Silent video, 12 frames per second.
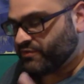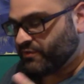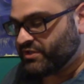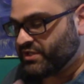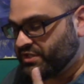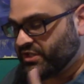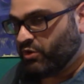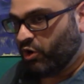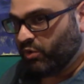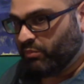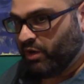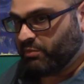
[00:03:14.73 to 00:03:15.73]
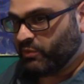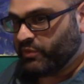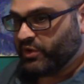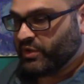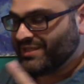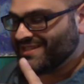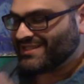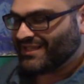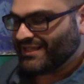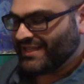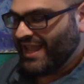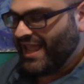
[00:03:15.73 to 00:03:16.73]
First is the gold marble, where you can
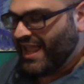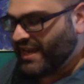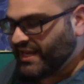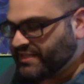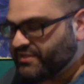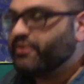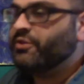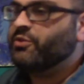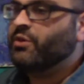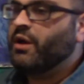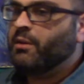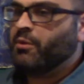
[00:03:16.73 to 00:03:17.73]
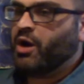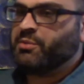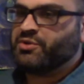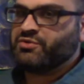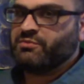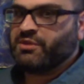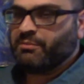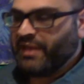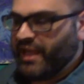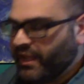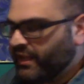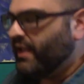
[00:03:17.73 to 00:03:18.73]
select any 2 marbles from the
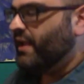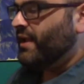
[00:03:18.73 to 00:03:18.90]
bag